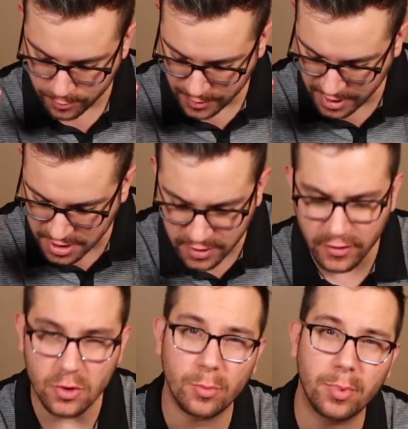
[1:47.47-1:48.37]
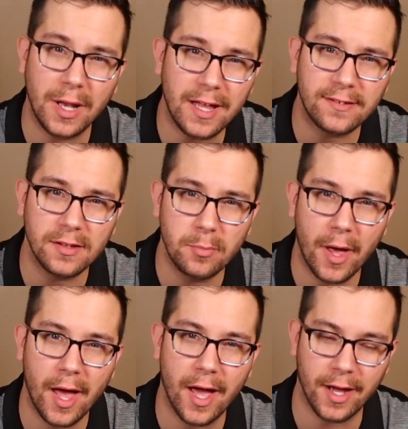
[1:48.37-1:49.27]
individual plastic
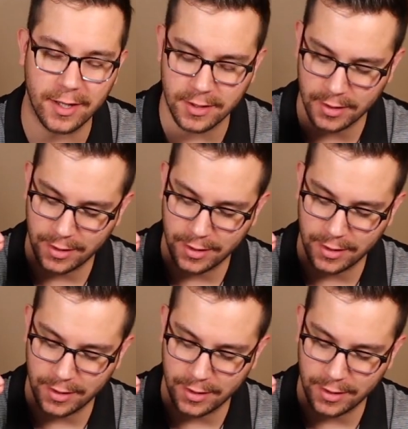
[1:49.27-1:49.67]
bag,